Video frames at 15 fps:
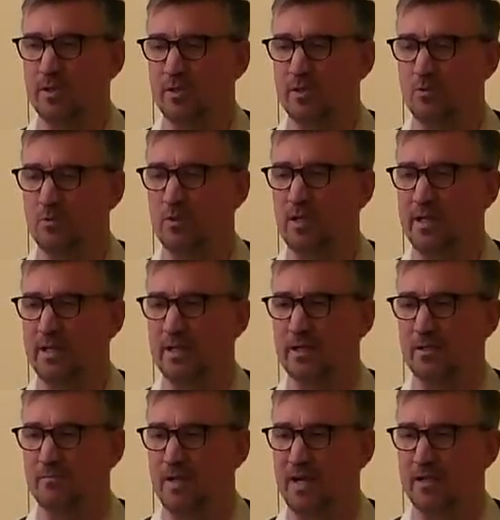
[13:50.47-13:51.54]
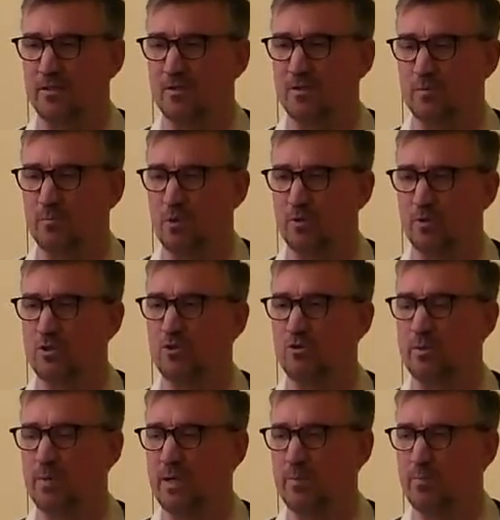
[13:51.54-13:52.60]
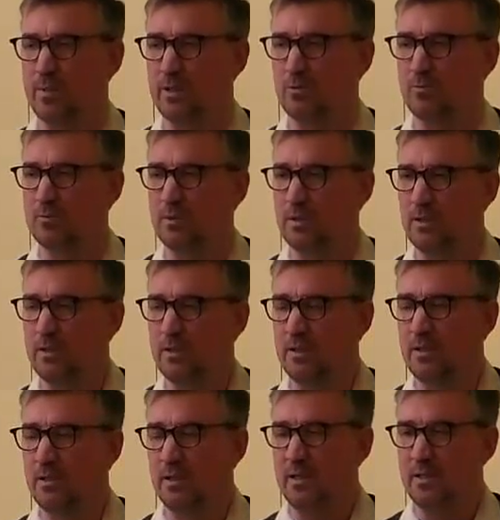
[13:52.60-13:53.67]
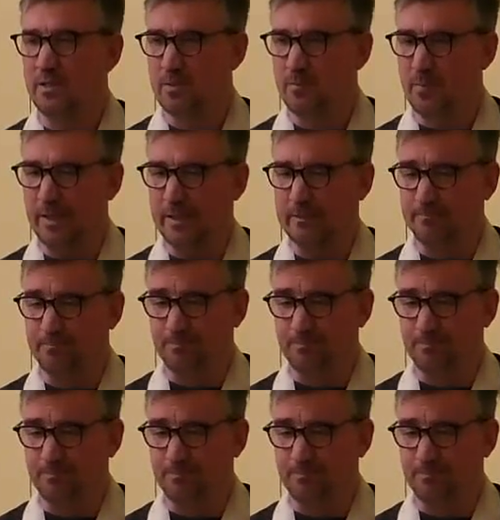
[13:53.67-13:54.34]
They don't like the fact there's a monastery being built in Tibet,